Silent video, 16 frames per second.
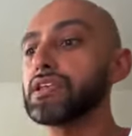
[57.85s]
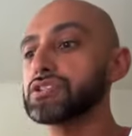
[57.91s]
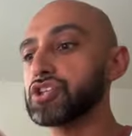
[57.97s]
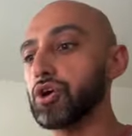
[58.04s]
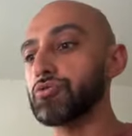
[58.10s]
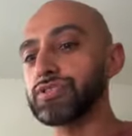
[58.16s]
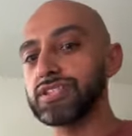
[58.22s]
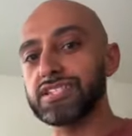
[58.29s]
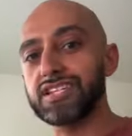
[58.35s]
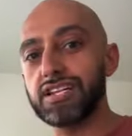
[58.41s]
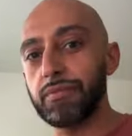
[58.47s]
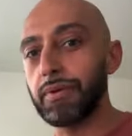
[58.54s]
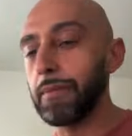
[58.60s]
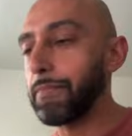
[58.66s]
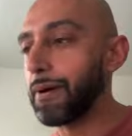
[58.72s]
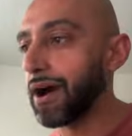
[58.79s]
So this is going
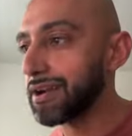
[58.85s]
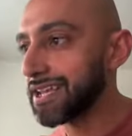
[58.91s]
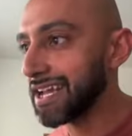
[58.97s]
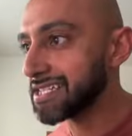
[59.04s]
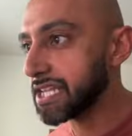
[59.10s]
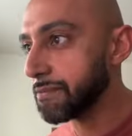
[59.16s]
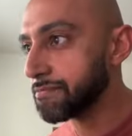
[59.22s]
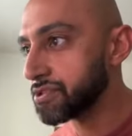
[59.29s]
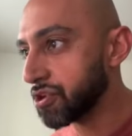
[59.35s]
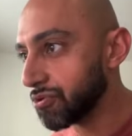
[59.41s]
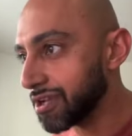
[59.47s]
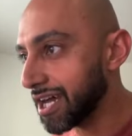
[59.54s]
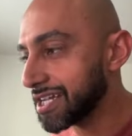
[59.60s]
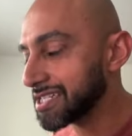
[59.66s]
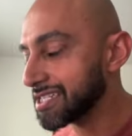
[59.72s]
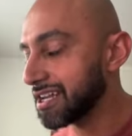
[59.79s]
to be a podcast episode,
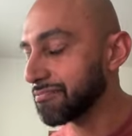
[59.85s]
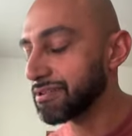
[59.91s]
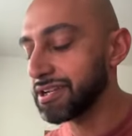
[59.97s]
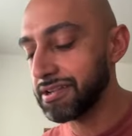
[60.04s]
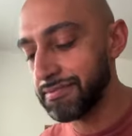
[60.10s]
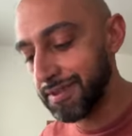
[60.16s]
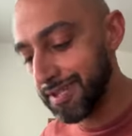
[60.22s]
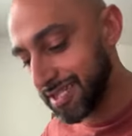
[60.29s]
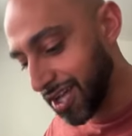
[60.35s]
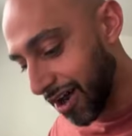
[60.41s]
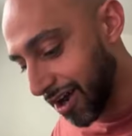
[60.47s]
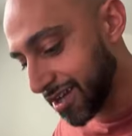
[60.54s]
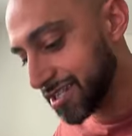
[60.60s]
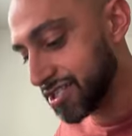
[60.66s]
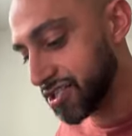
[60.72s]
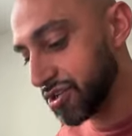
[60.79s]
guys, and I'm going to be
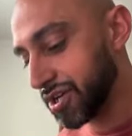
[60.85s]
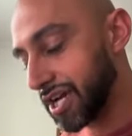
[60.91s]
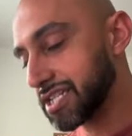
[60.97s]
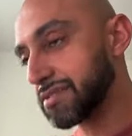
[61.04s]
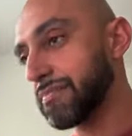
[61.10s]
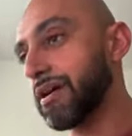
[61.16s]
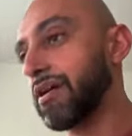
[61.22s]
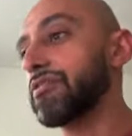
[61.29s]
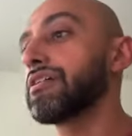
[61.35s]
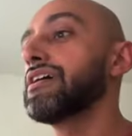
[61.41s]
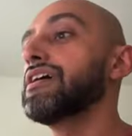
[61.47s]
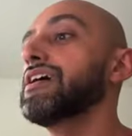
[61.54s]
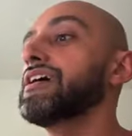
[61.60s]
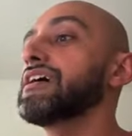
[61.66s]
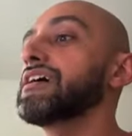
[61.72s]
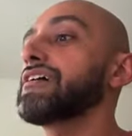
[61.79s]
talking to you guys about
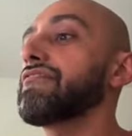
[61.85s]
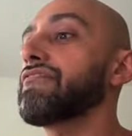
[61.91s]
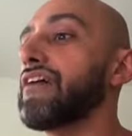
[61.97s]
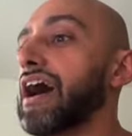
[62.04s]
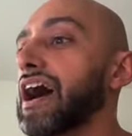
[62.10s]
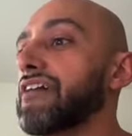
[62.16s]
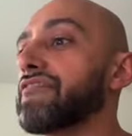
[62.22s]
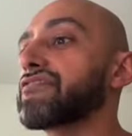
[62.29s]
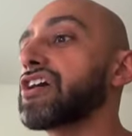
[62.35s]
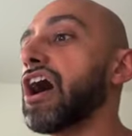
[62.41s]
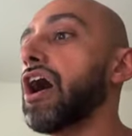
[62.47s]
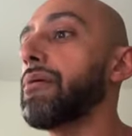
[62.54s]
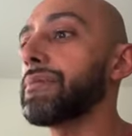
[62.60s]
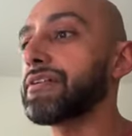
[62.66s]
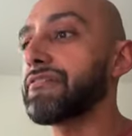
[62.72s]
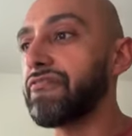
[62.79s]
five
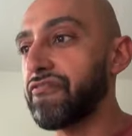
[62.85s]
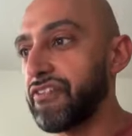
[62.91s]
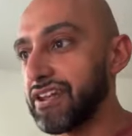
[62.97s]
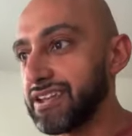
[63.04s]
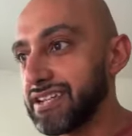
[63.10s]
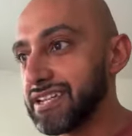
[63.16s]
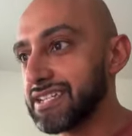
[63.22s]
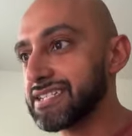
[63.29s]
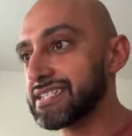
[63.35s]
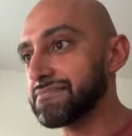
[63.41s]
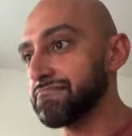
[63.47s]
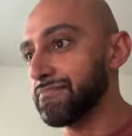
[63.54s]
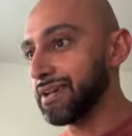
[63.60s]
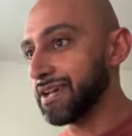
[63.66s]
common fitness